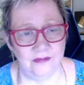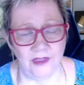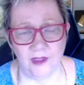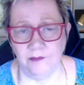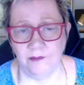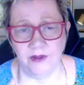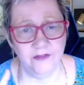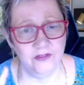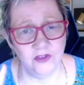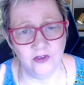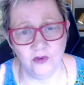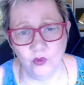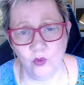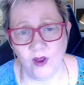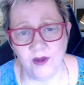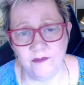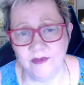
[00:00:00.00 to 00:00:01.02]
But if there's
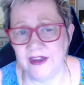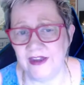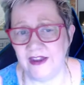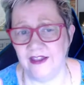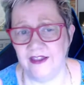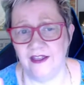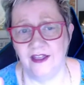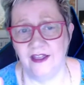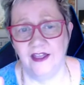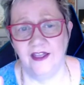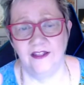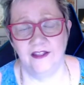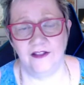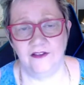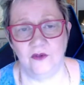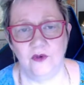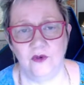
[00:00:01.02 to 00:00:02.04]
one meeting
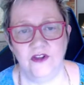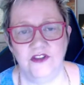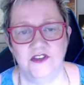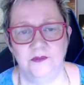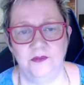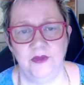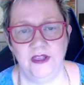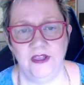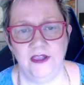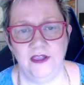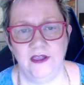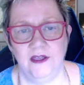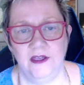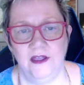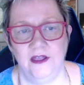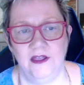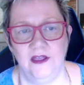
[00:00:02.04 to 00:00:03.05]
that's going to be
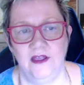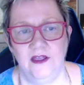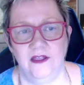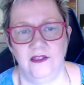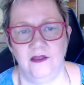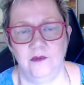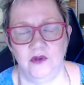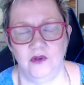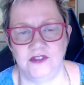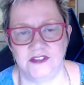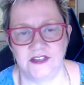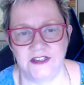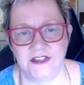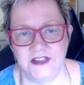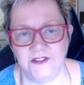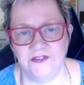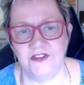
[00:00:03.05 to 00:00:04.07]
the most
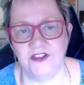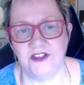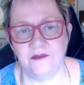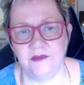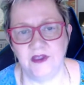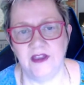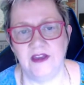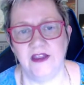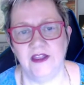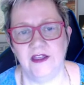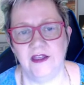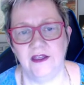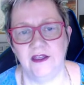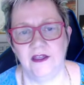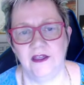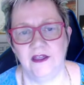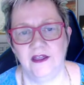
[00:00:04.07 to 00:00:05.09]
significant
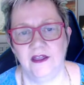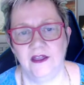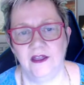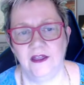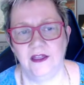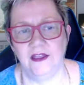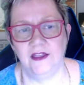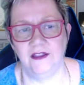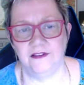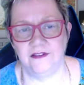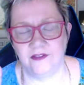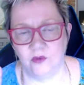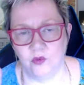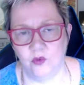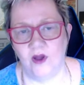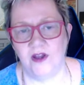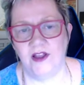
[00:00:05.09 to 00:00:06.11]
meeting, is
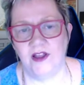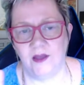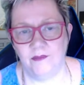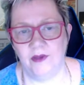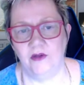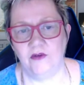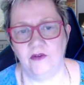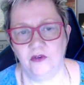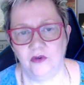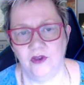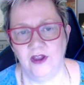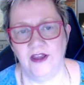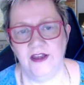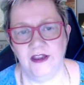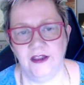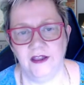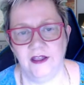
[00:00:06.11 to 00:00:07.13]
the one about
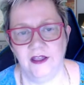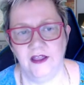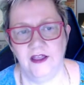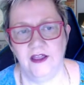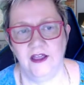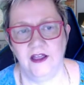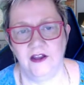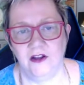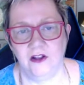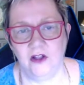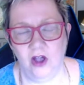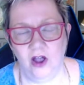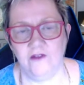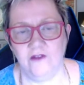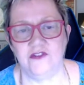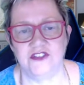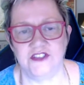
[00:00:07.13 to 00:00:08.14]
creating
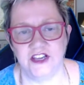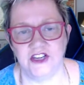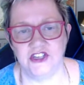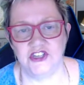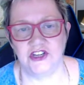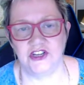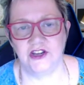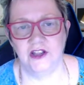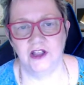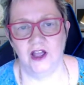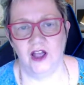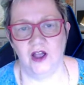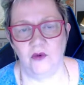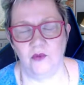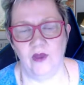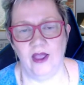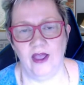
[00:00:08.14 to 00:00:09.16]
conversation
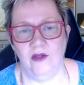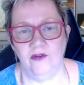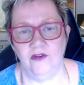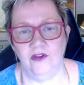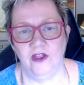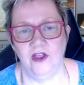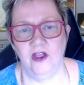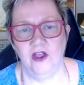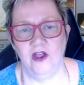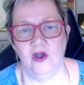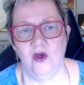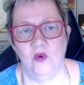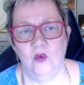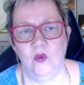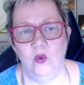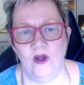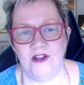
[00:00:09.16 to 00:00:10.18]
around
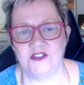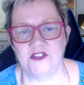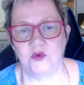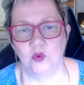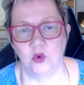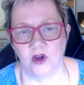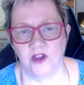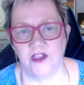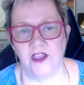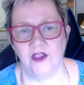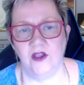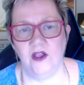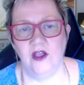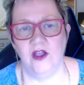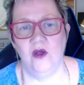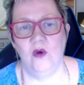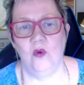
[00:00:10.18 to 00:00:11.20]
what's working,
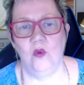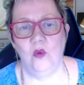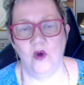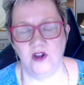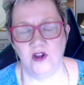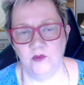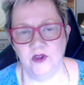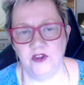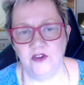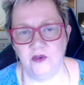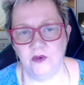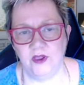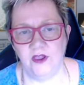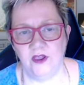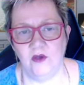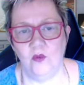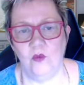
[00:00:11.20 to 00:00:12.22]
what are we
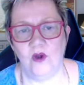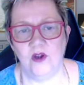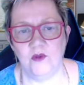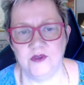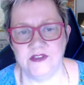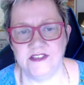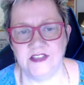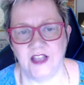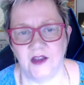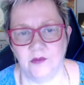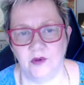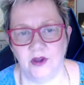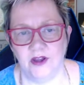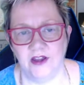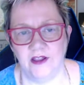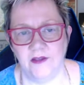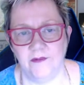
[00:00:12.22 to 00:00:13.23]
doing, what are we
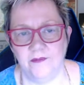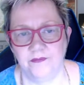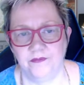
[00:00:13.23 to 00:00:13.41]
celebrating,